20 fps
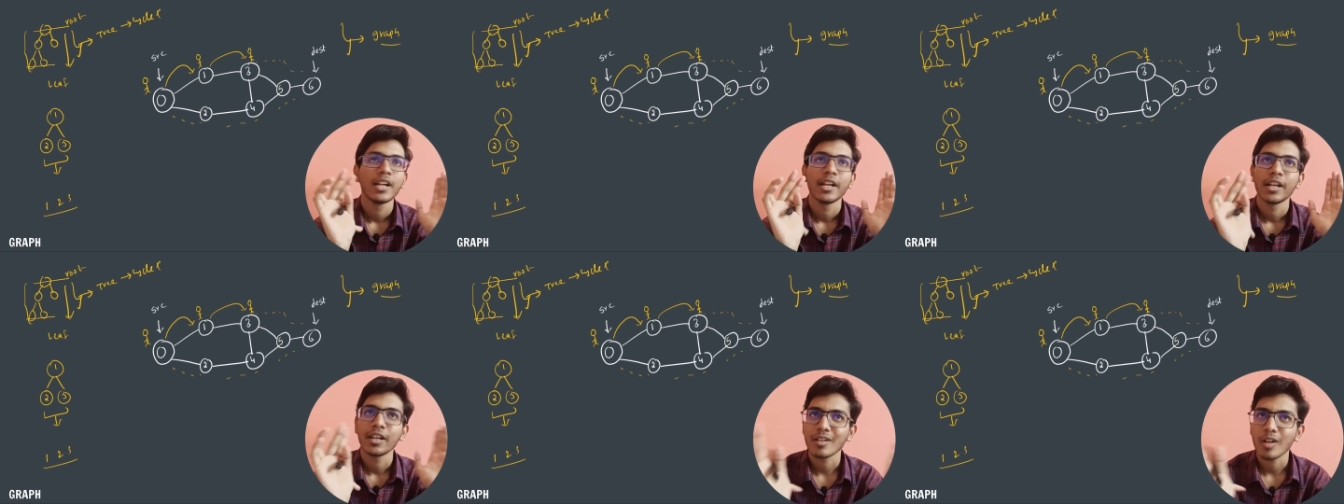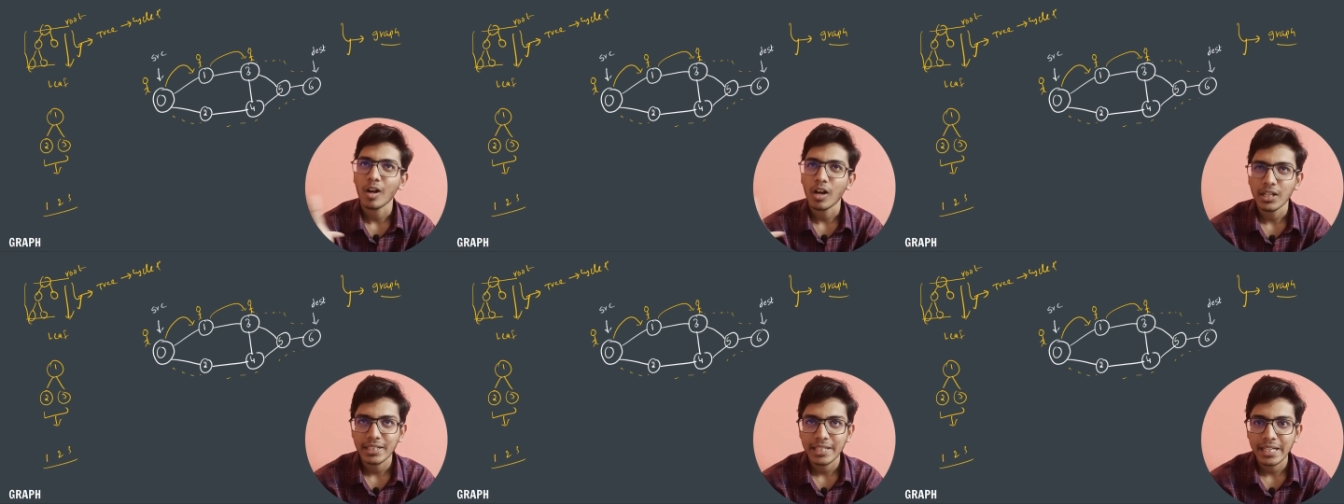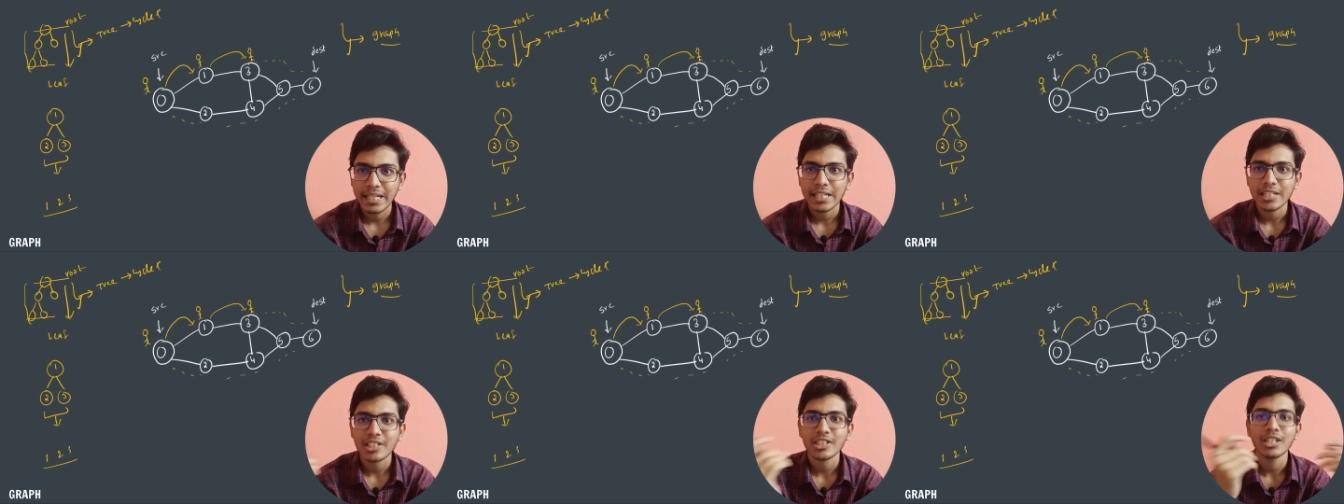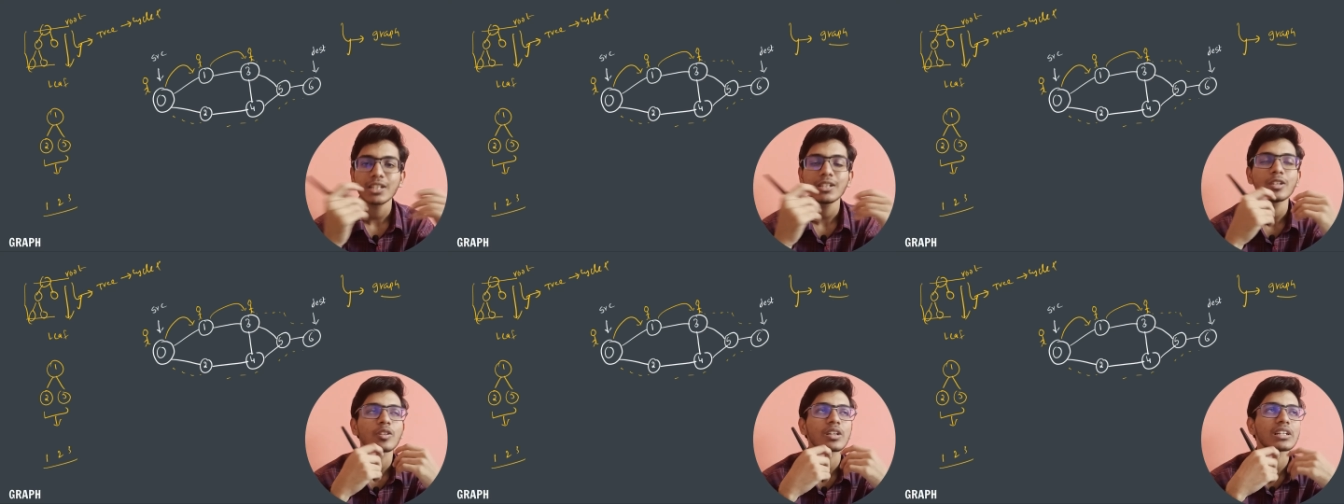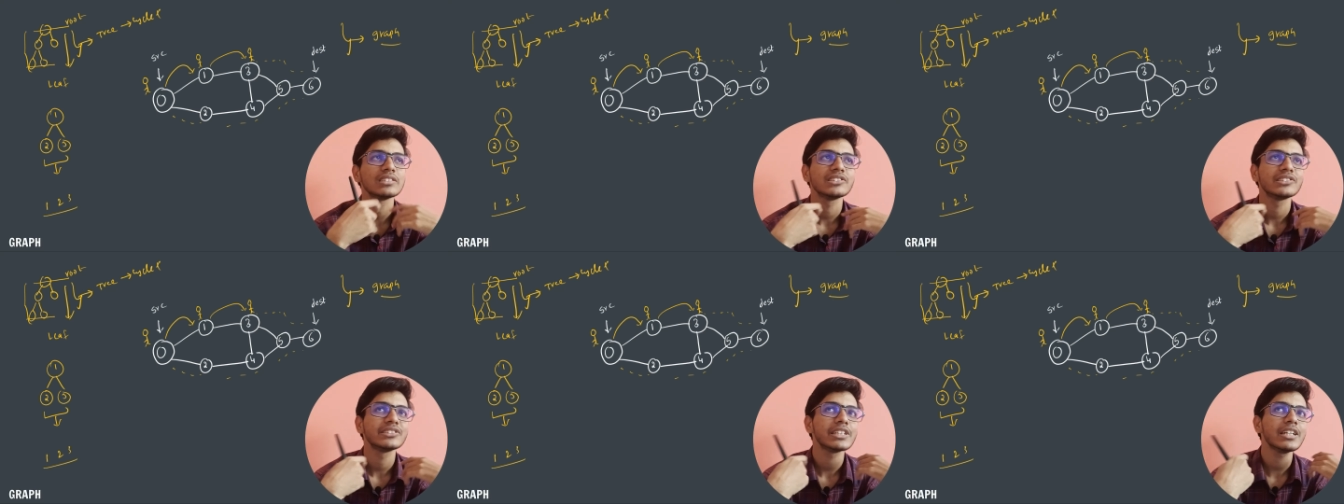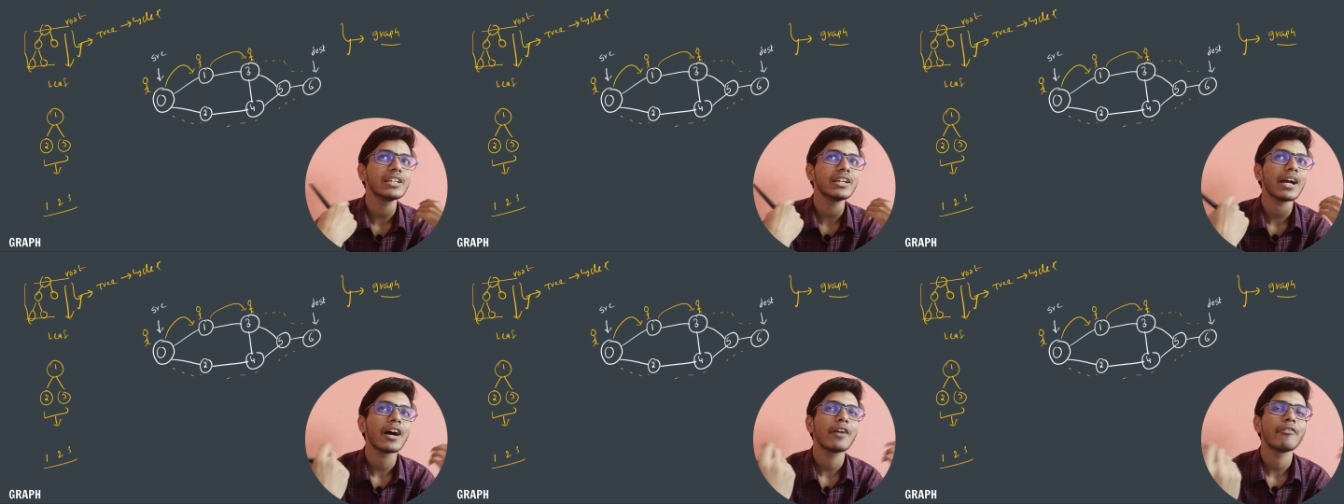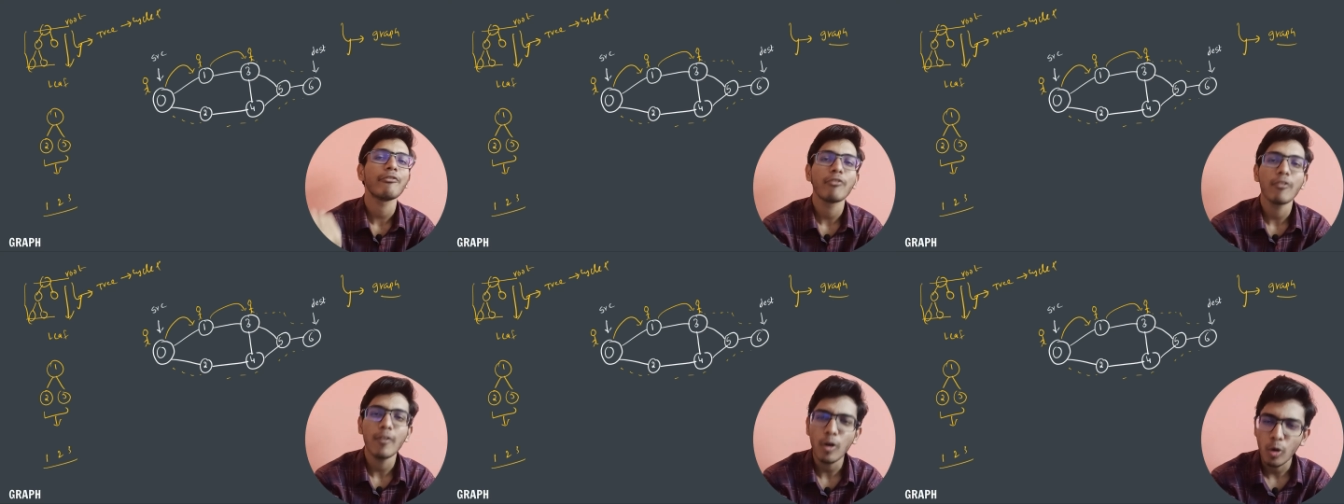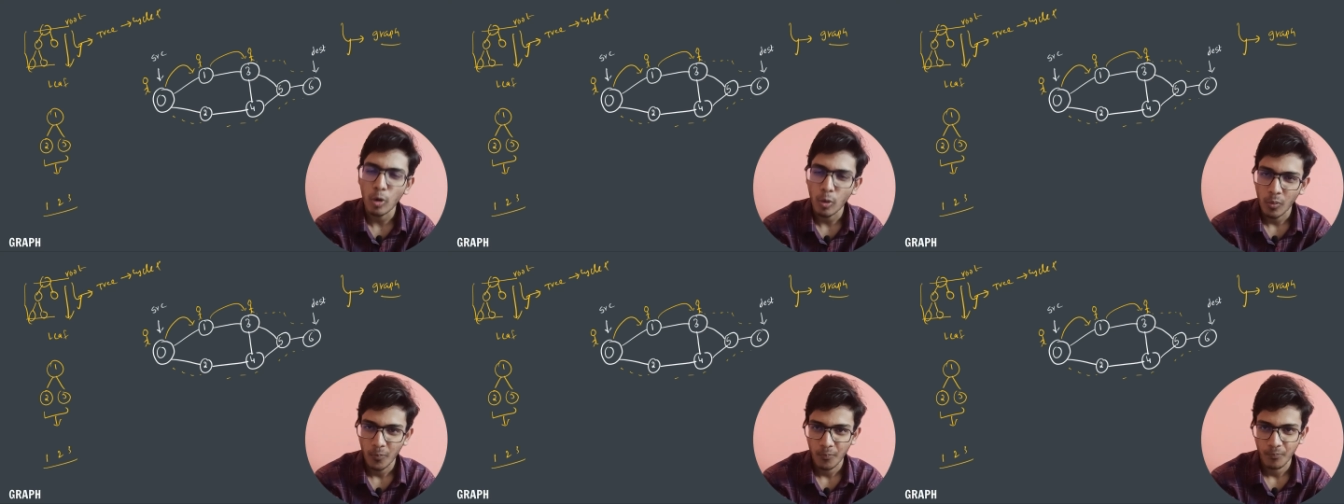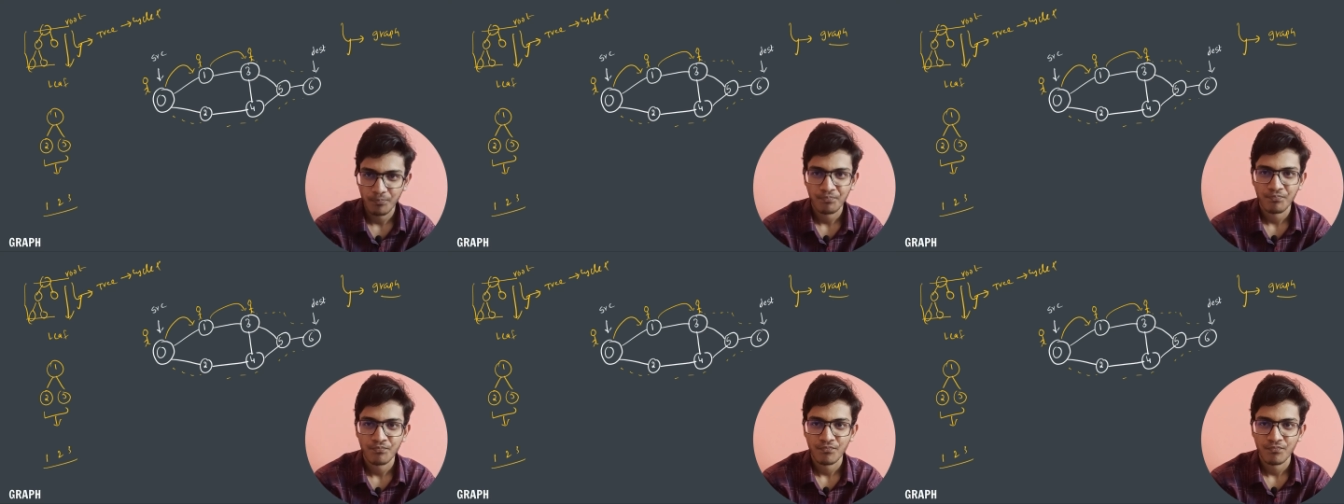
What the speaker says: Not direction, you can say a flow.